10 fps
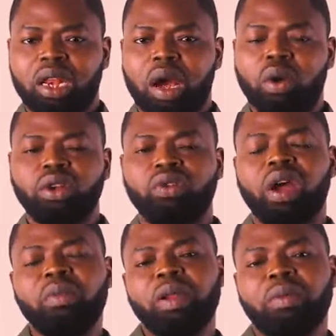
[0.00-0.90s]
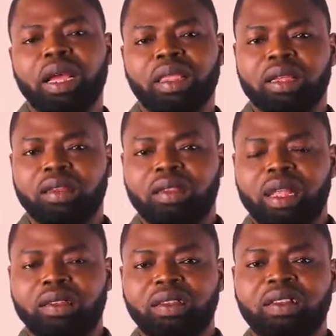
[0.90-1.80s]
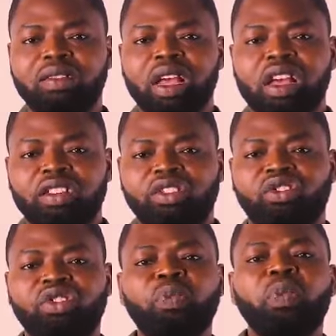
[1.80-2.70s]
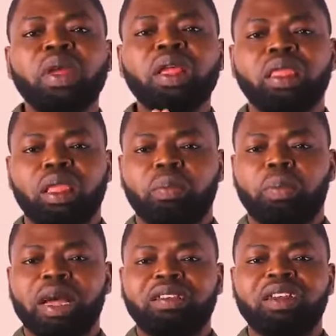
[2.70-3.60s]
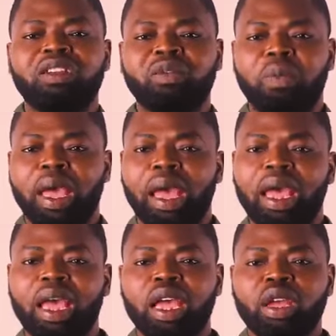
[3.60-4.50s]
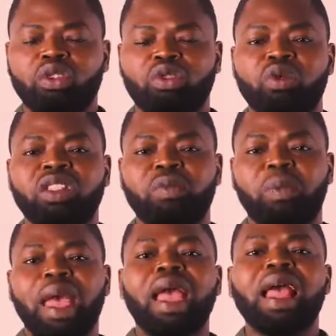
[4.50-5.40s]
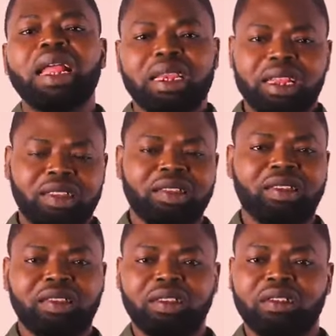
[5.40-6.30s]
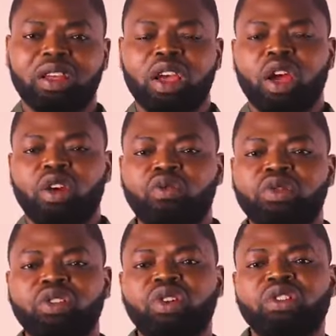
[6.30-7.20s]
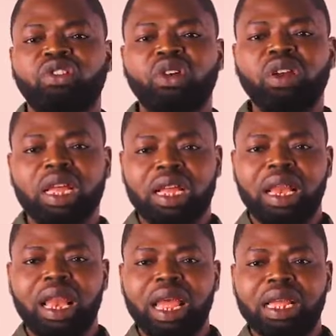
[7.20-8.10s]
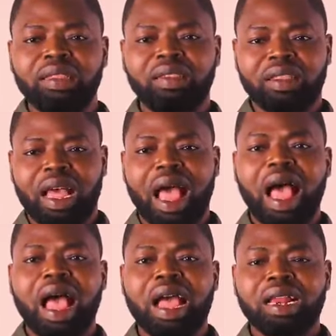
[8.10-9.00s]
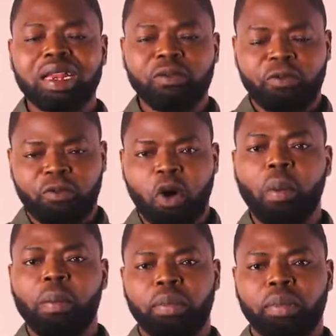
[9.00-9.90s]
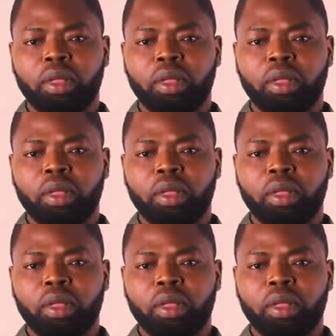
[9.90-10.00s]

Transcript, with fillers: Now, what do I mean by this? That is, stripping the passage bare to its bare necessities. Reduction in length and form